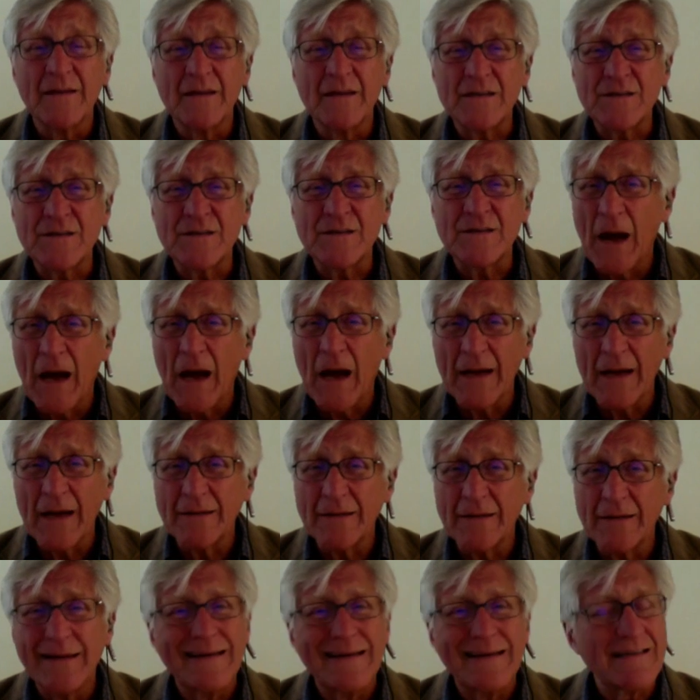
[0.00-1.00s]
This
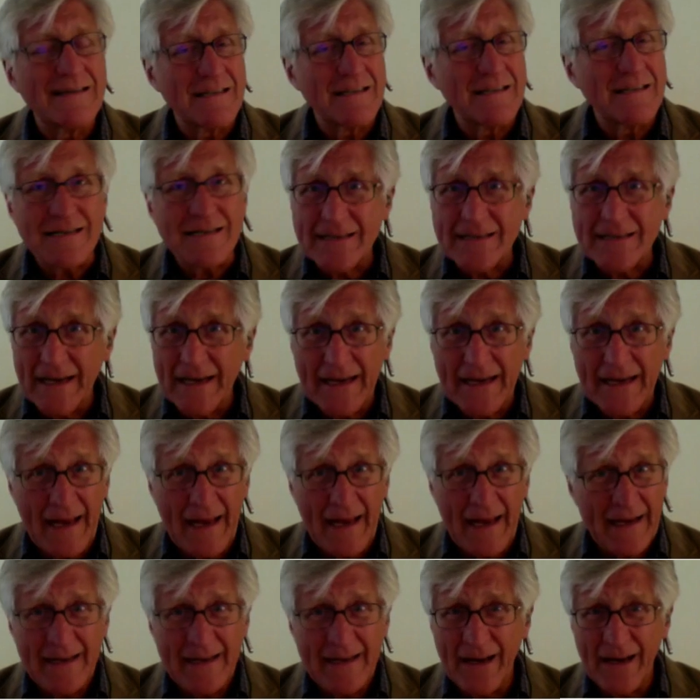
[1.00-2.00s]
mine, just like
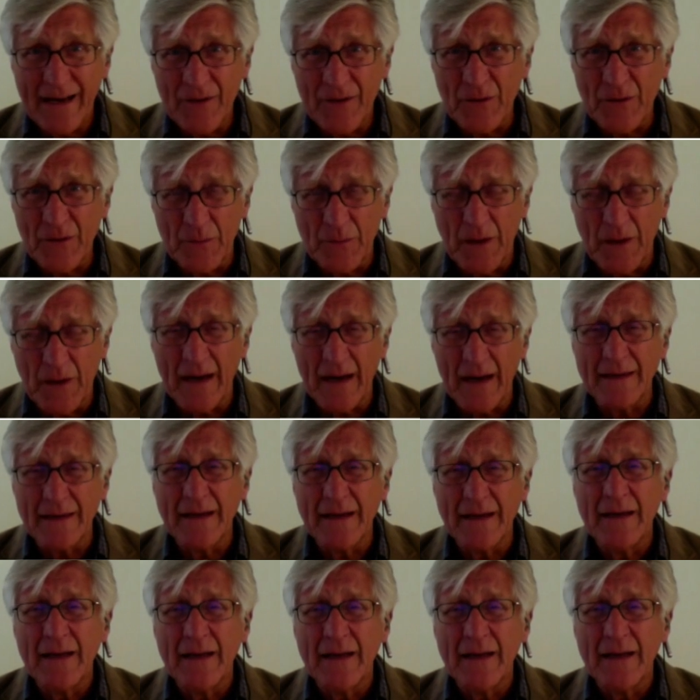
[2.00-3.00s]
any other mine,
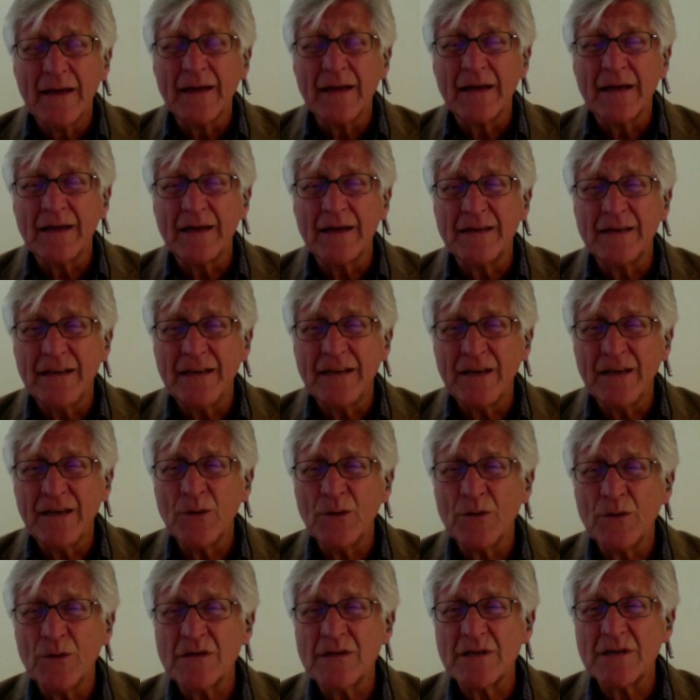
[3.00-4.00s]

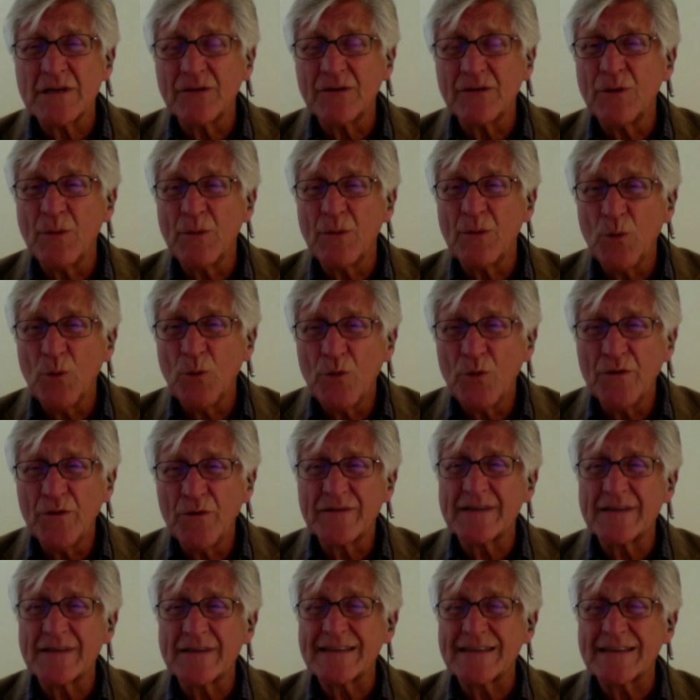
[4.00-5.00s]
continuously
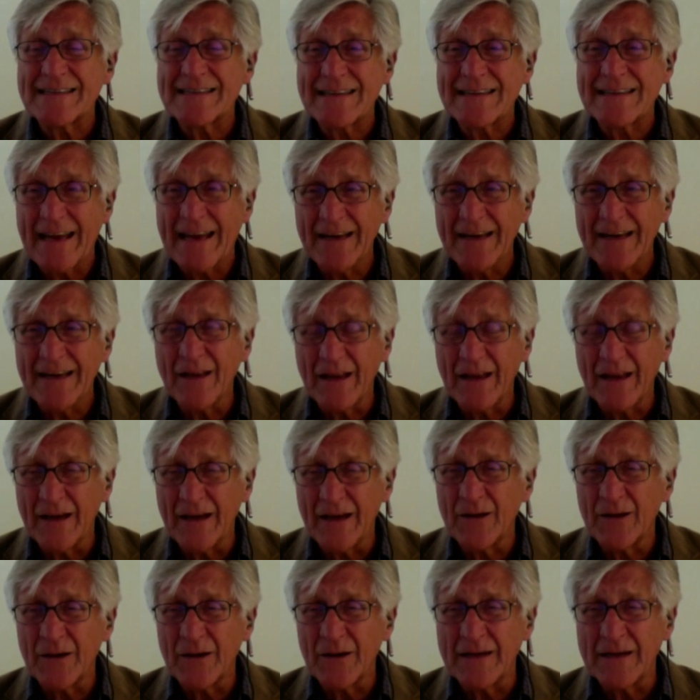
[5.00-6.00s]
removes the stale
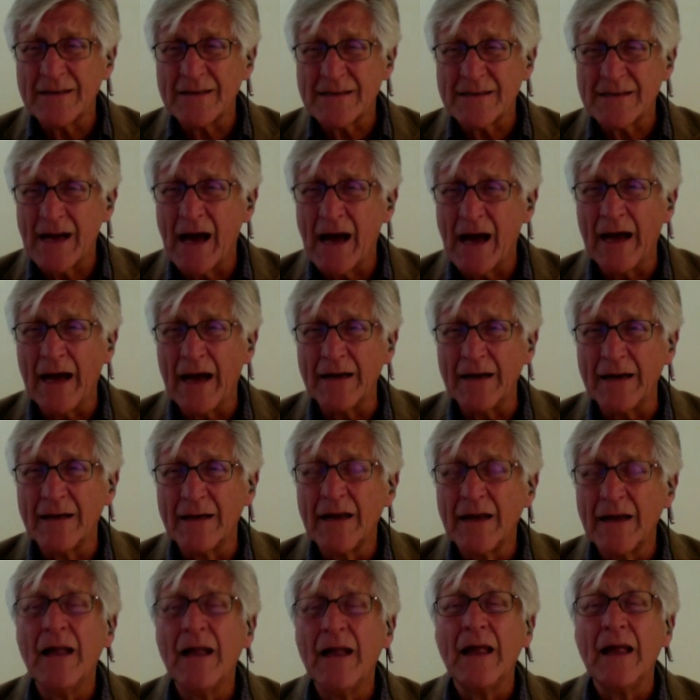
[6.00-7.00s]
air inside
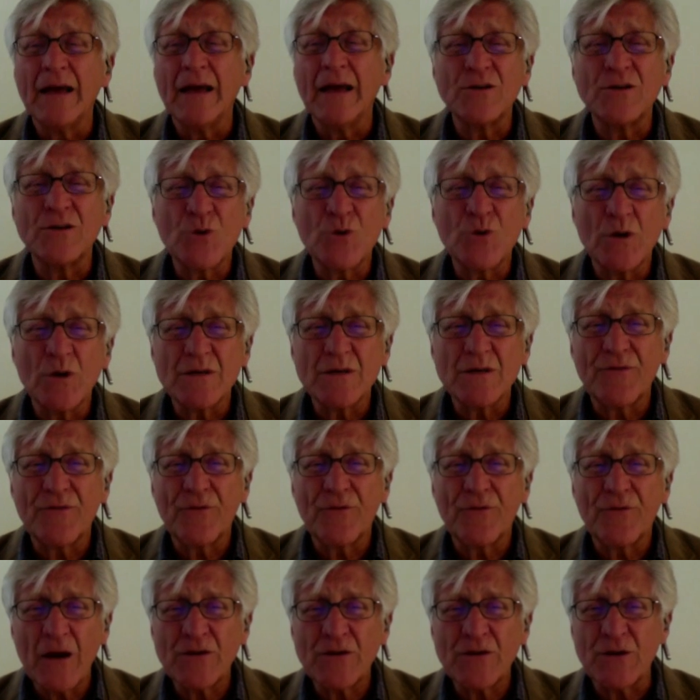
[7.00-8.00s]
and draws
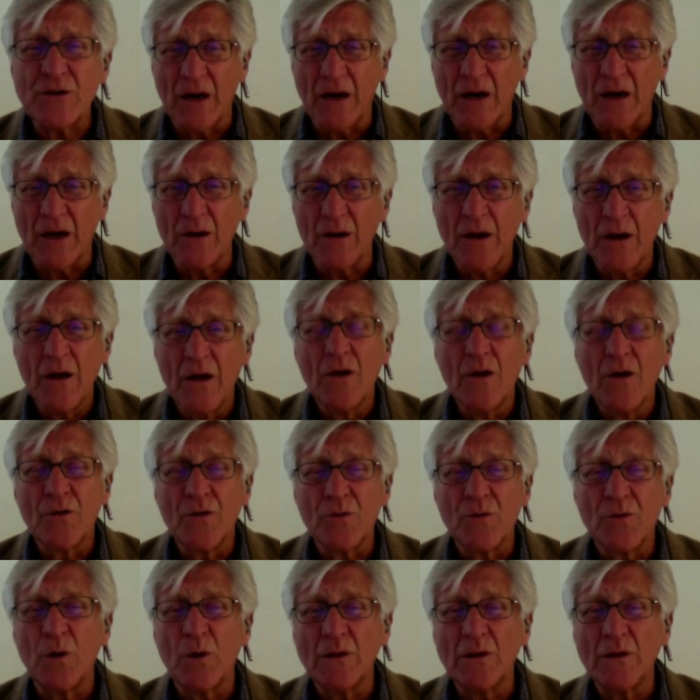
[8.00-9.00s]
fresh air
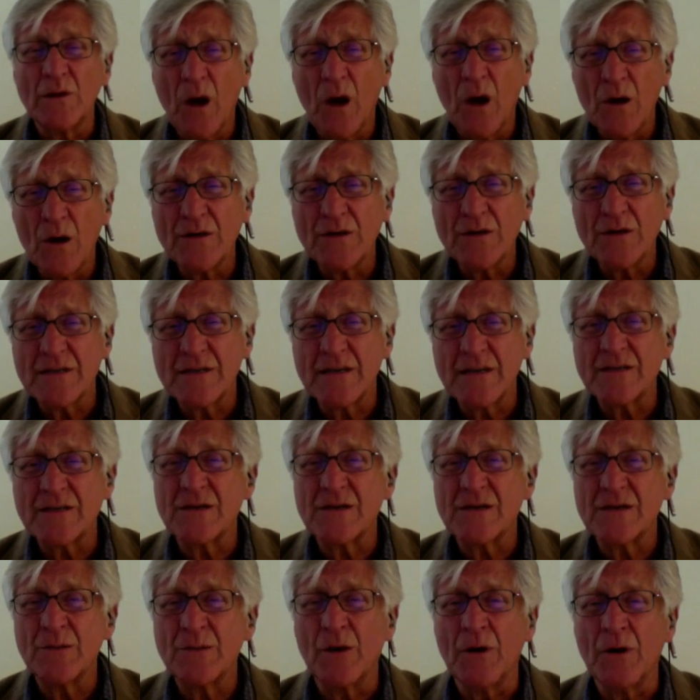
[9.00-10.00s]
through a large
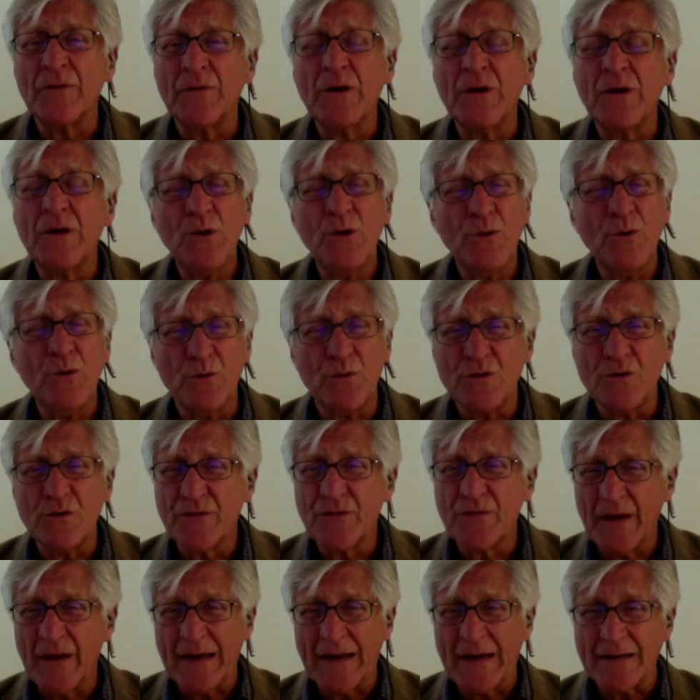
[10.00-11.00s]
system of huge
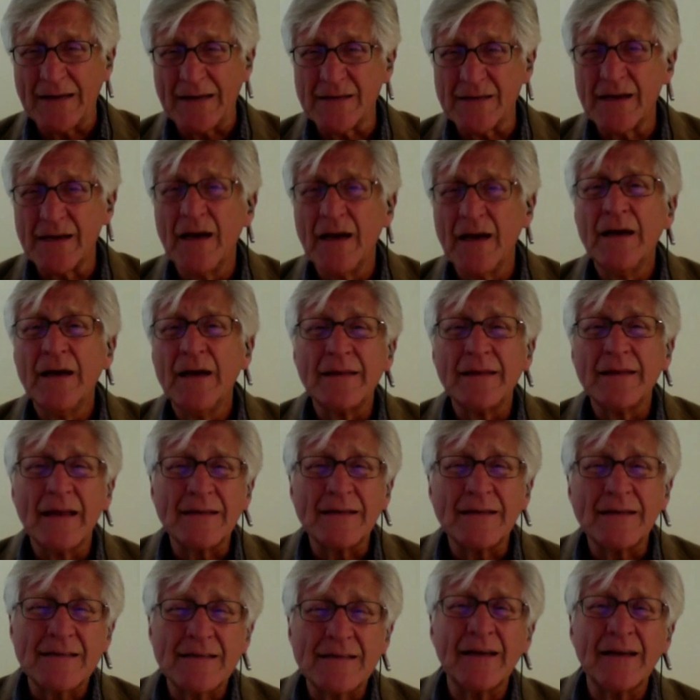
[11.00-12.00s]
fans
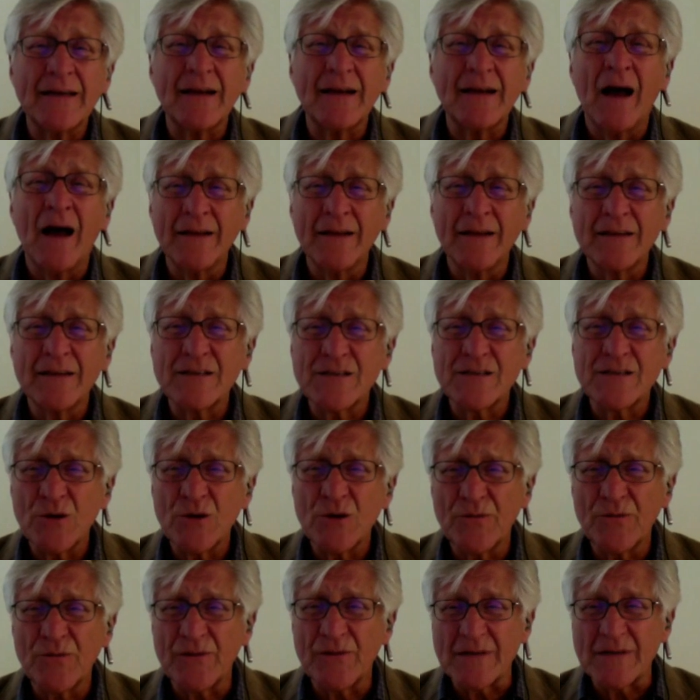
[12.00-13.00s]
that sit on the
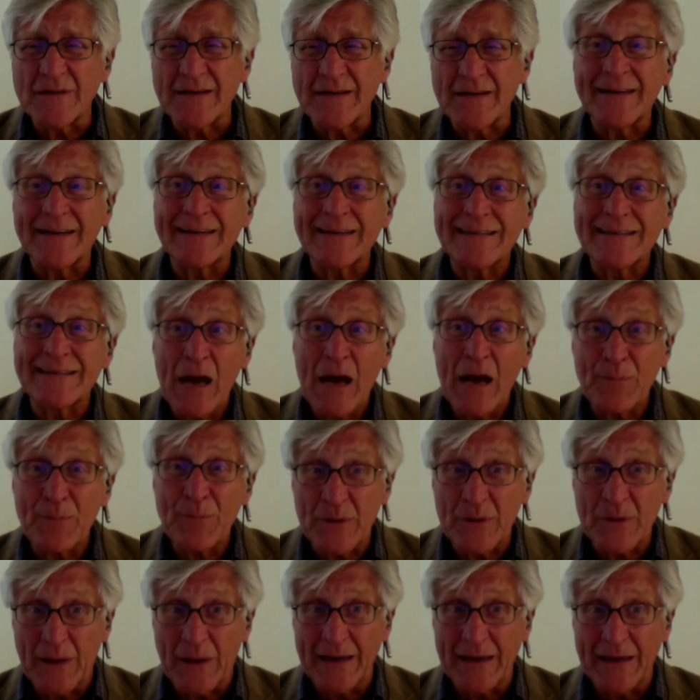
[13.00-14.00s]
surface at the
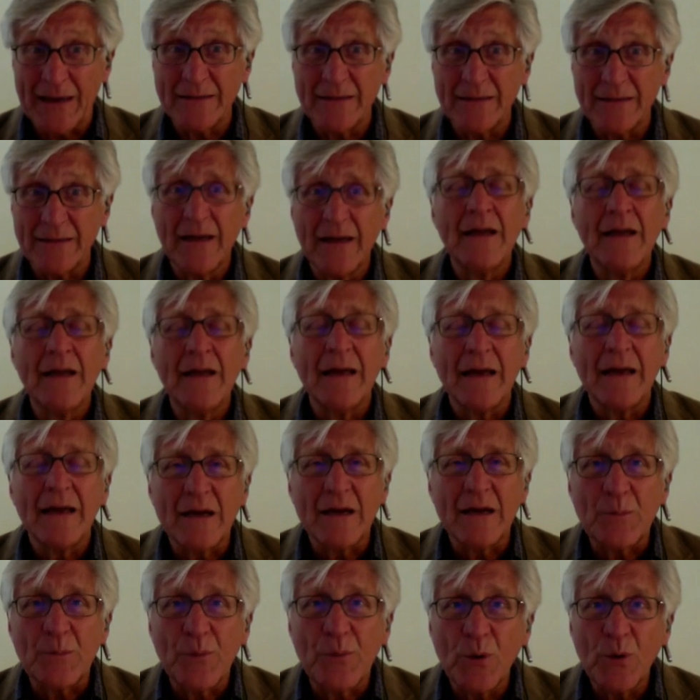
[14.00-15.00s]
top of the mine,
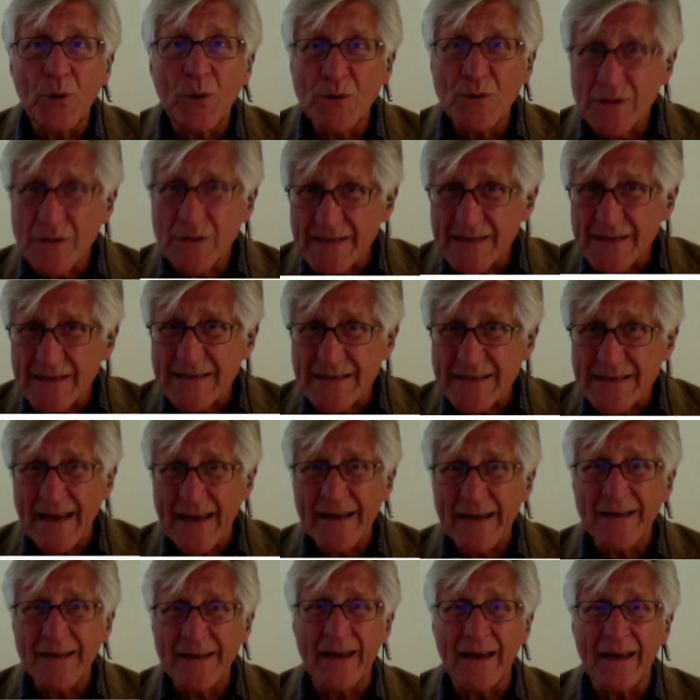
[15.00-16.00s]
and it pulls the
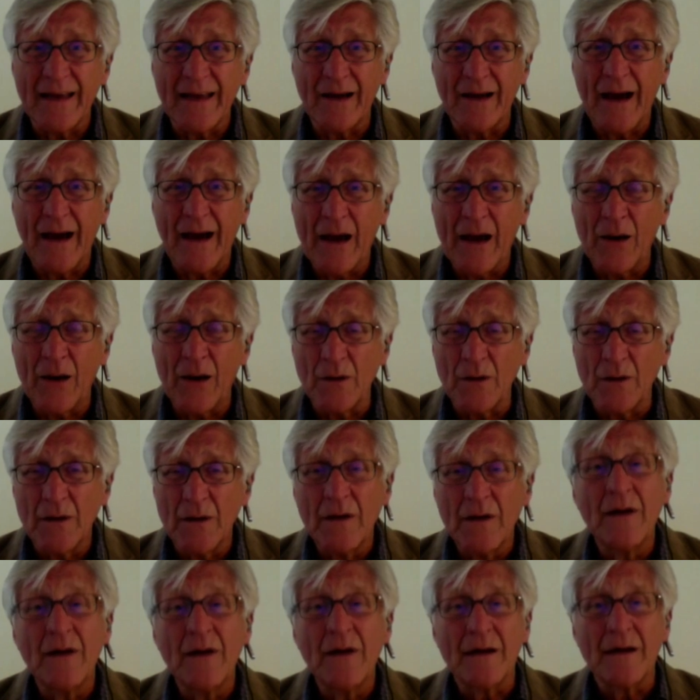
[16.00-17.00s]
stale air out,
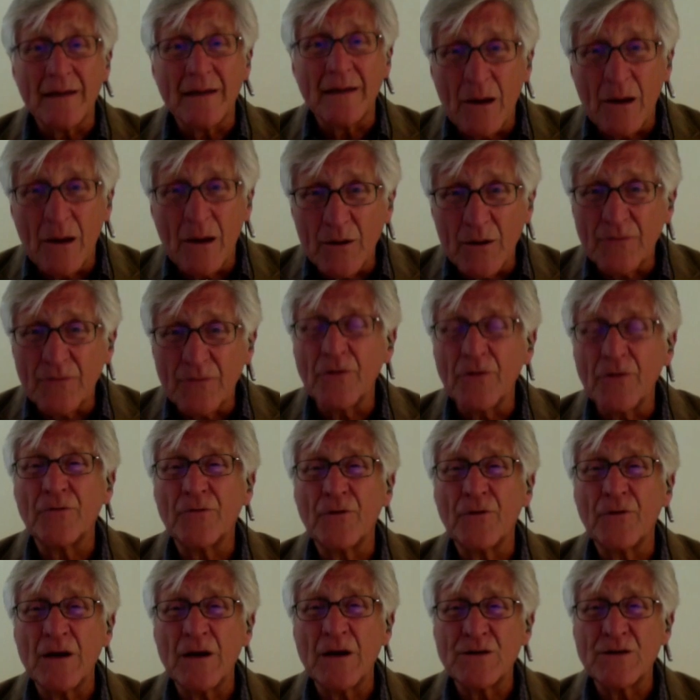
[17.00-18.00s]
allowing for
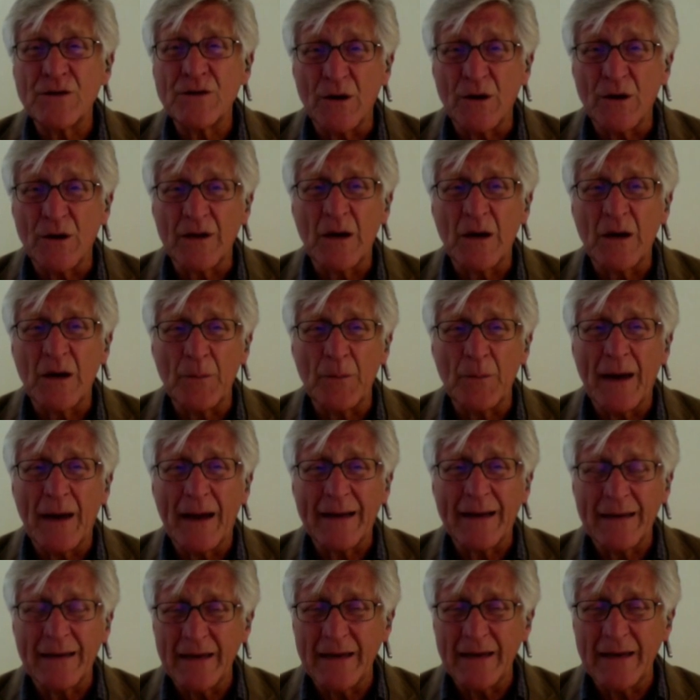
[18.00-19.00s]
fresh air to come
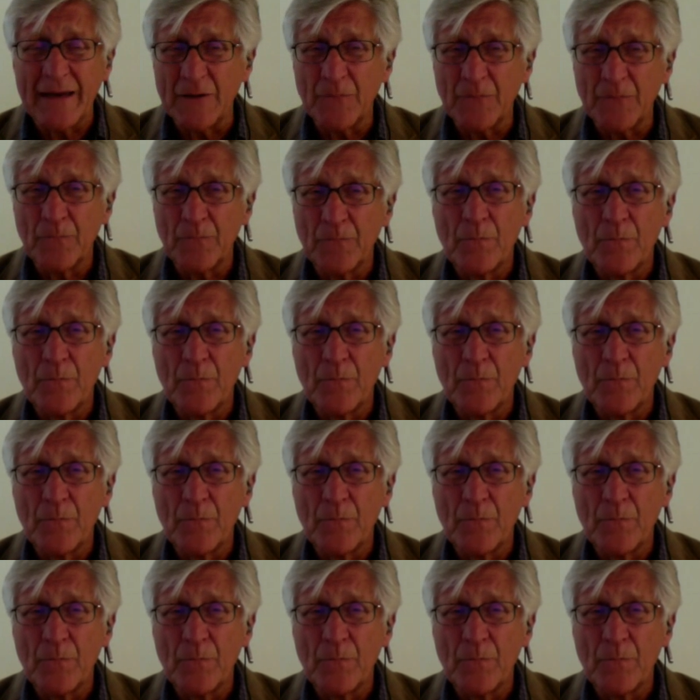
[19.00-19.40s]
back in.